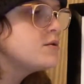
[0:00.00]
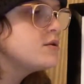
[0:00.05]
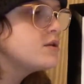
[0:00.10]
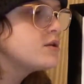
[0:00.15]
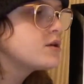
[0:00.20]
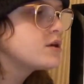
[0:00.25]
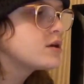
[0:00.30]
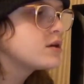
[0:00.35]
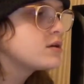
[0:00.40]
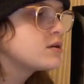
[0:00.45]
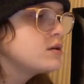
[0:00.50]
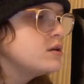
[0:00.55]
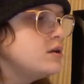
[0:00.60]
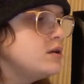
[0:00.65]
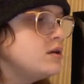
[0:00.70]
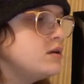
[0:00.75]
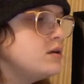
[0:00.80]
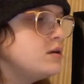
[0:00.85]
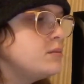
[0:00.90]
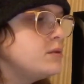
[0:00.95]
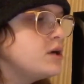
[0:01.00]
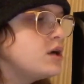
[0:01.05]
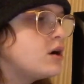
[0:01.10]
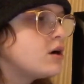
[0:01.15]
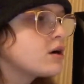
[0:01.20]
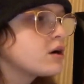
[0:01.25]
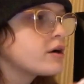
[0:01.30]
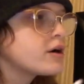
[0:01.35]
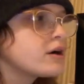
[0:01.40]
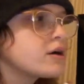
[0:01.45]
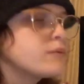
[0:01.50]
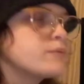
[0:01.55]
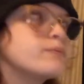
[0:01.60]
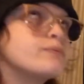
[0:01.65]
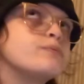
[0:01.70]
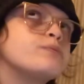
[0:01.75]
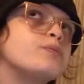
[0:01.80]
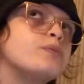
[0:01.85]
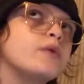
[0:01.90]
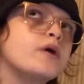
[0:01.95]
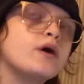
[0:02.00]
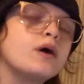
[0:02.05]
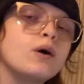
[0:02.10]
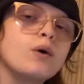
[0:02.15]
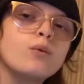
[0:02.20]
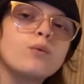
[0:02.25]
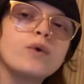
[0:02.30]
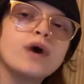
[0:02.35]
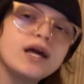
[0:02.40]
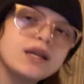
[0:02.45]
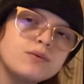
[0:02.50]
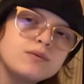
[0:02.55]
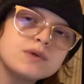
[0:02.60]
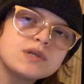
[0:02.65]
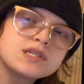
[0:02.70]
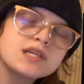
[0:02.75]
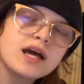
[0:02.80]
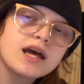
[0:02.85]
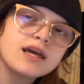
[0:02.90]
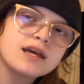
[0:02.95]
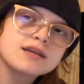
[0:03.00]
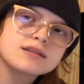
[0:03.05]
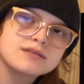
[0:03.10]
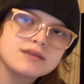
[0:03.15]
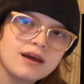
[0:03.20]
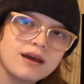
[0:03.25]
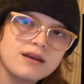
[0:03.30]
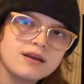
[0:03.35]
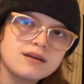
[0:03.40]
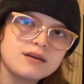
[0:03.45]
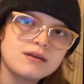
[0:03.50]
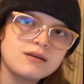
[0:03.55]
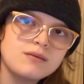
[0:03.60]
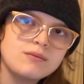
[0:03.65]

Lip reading: to think a little bit harder. When was I excited?